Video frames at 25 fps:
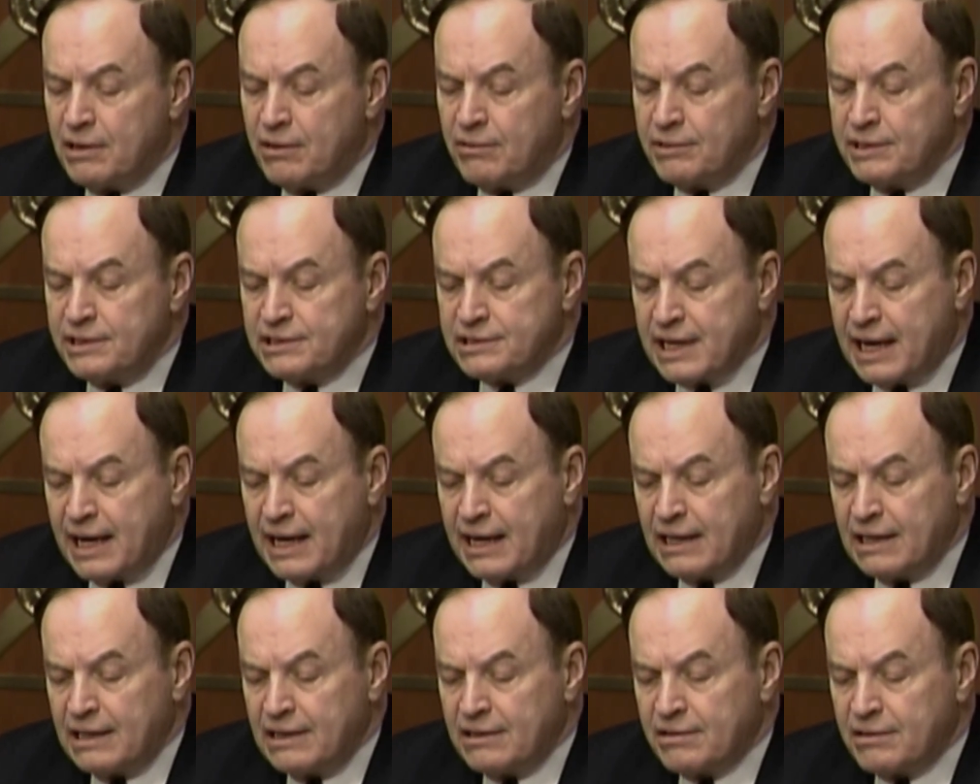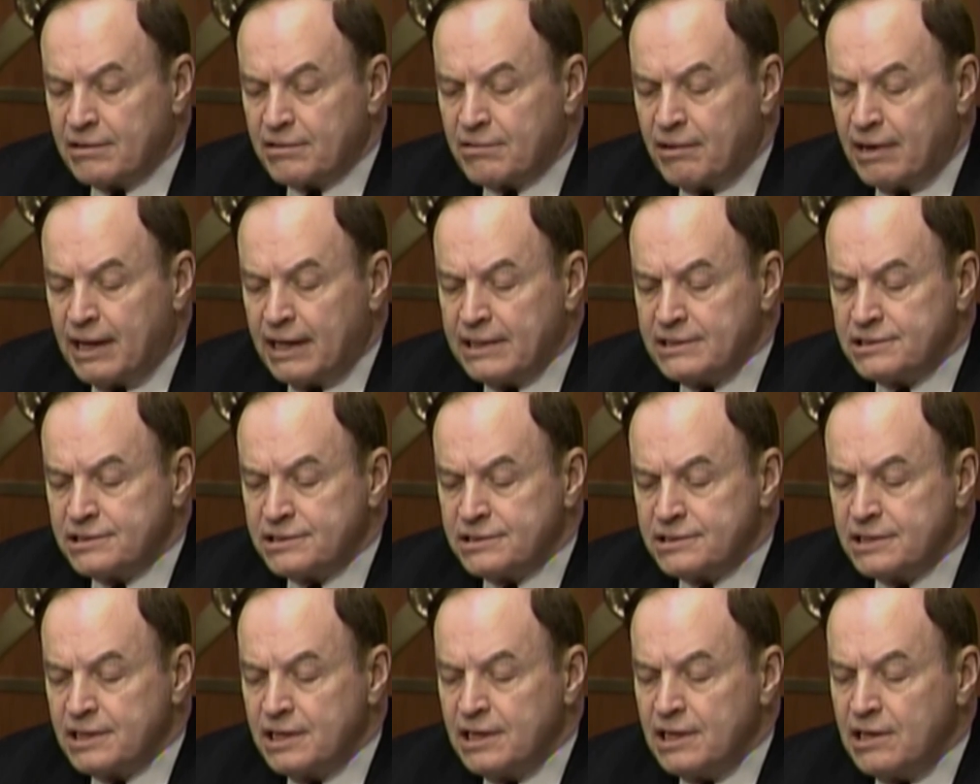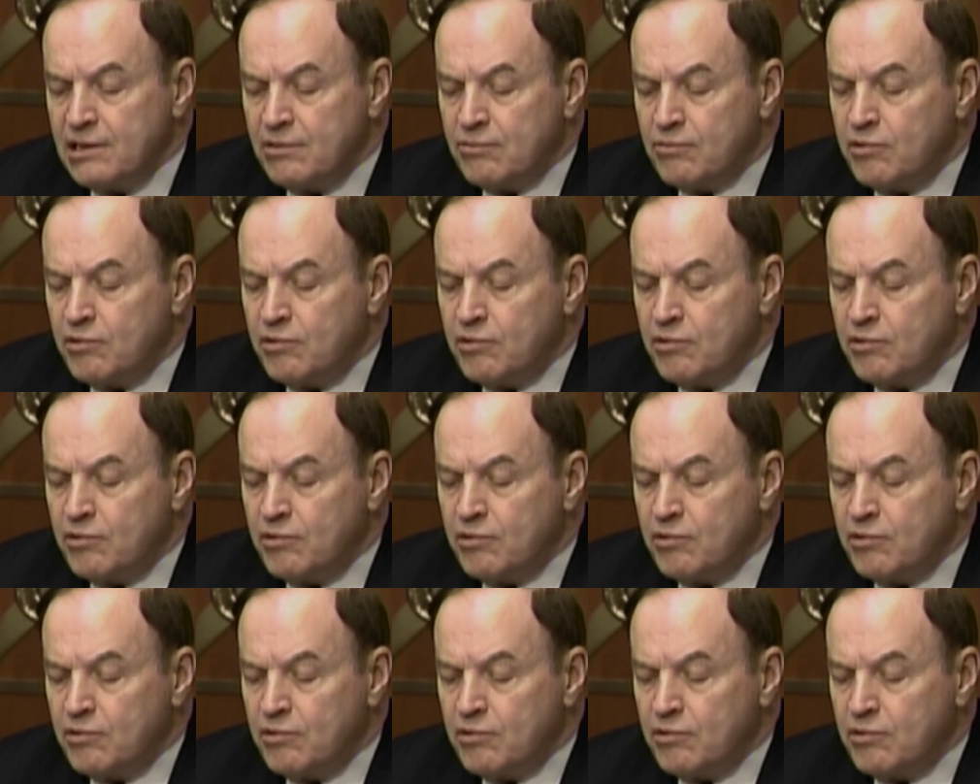on his handling of the crisis,